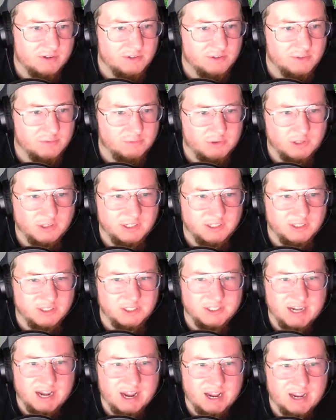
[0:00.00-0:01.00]
You
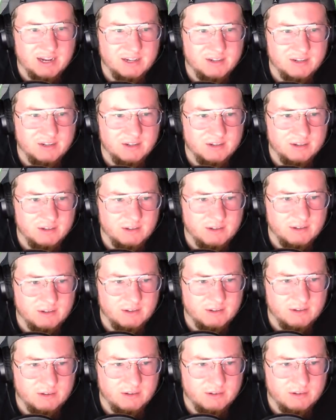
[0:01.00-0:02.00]
just got him and
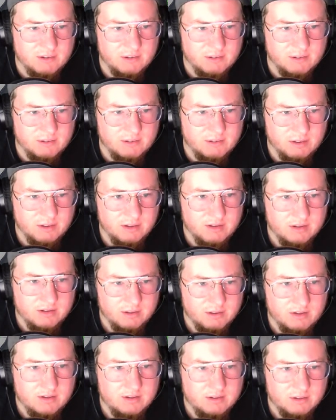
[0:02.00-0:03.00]
Belichick are